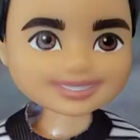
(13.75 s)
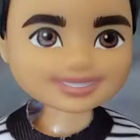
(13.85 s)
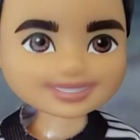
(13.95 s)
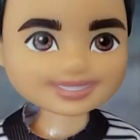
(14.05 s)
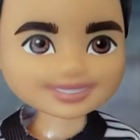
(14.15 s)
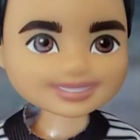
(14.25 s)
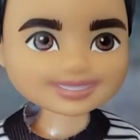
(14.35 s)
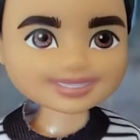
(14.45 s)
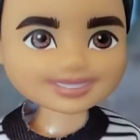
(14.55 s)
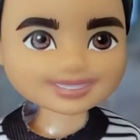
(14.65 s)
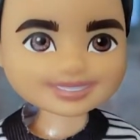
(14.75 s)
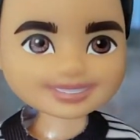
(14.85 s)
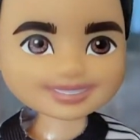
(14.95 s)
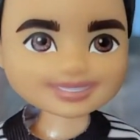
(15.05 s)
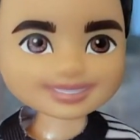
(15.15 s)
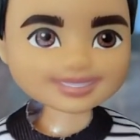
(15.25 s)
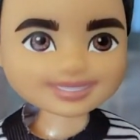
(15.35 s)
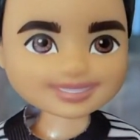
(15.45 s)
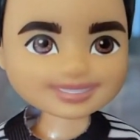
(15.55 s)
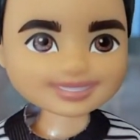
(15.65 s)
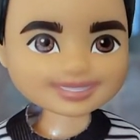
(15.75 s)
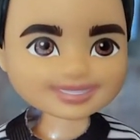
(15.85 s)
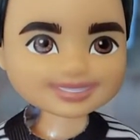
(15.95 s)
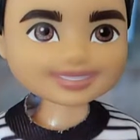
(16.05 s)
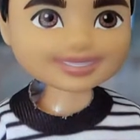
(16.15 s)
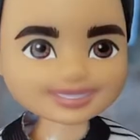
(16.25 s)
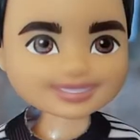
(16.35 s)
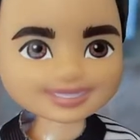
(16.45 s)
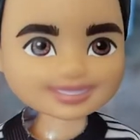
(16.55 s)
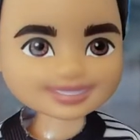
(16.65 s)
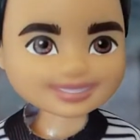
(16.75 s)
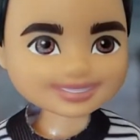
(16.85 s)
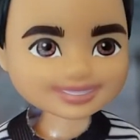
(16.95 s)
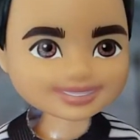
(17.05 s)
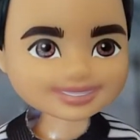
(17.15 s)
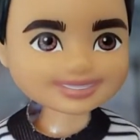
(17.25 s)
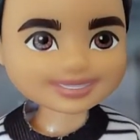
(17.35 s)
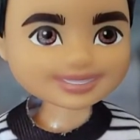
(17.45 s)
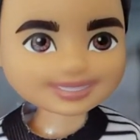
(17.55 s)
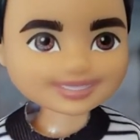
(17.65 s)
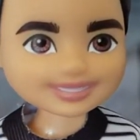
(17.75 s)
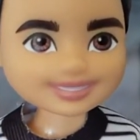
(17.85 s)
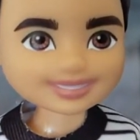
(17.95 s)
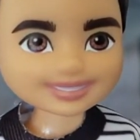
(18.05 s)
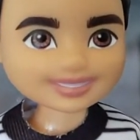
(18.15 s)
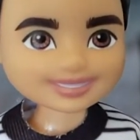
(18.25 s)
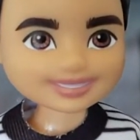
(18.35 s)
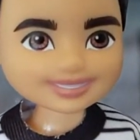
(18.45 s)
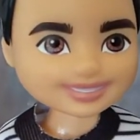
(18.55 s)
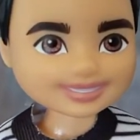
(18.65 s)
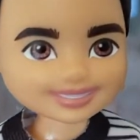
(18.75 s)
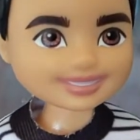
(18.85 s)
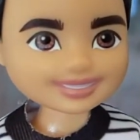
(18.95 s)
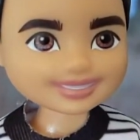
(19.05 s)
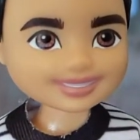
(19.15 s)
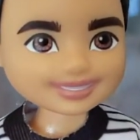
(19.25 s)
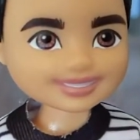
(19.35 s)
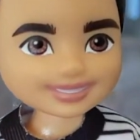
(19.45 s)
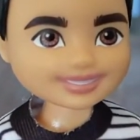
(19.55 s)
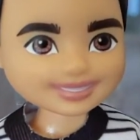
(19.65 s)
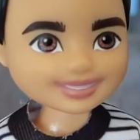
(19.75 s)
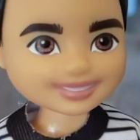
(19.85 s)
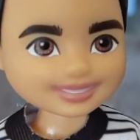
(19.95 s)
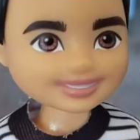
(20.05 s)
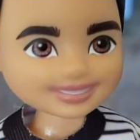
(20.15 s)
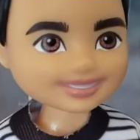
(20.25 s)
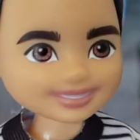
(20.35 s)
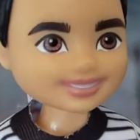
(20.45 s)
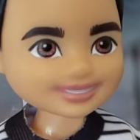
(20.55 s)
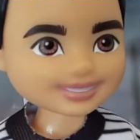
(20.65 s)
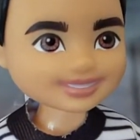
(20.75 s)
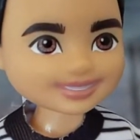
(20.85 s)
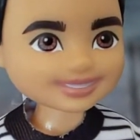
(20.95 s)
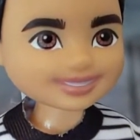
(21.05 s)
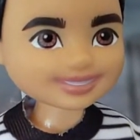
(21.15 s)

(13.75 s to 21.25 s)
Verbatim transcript: Hello kids! How are you doing today? I hope you're having a wonderful day. Today I am working on my math homework.